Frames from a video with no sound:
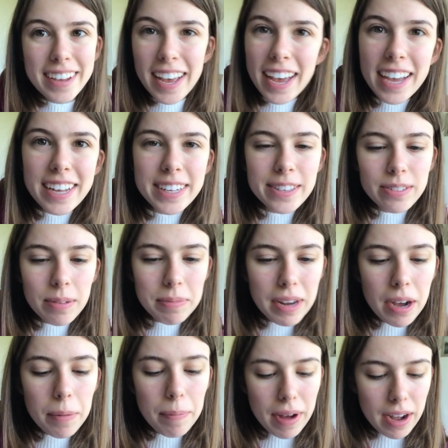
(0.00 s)
Okay, so I'm
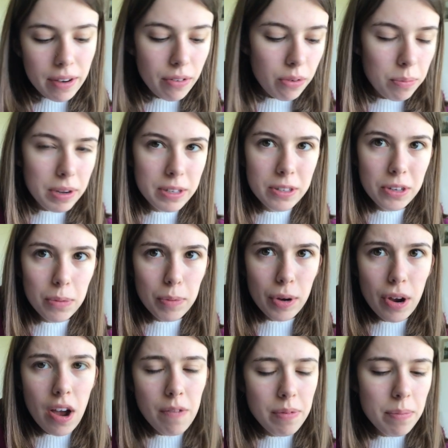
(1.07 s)
now back from my super.
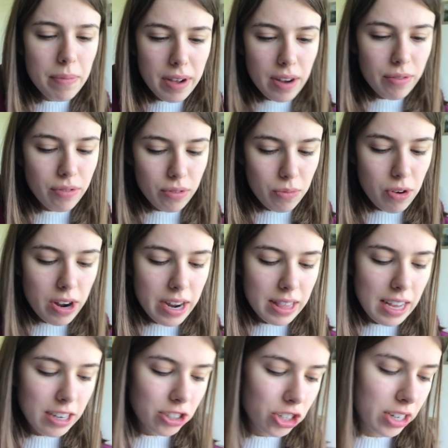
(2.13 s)
I've been back for a
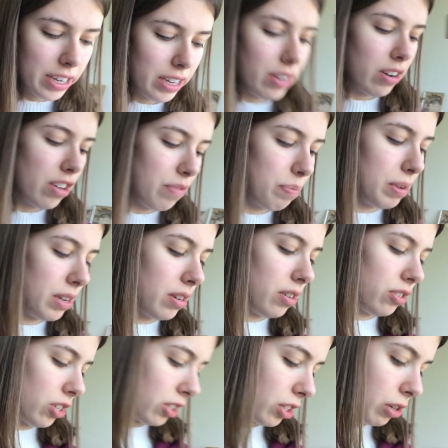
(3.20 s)
while, actually. I've
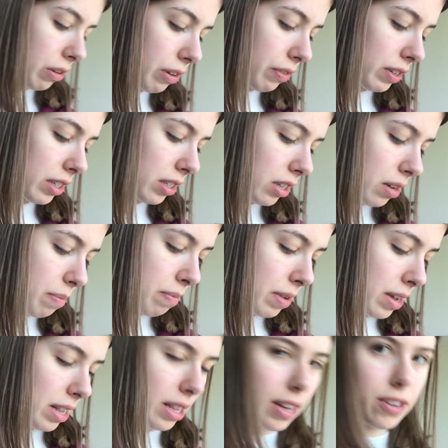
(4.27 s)
been just going over some
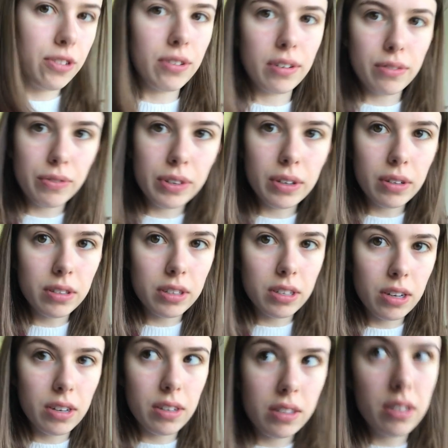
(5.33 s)
electric fields
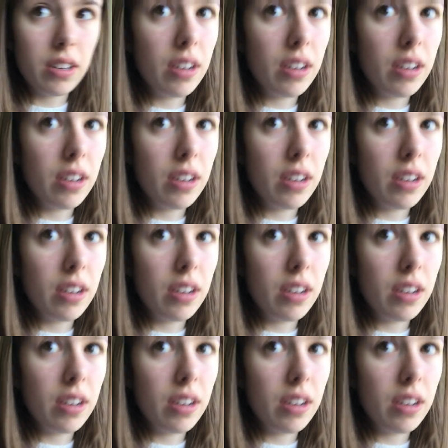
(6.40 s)
notes.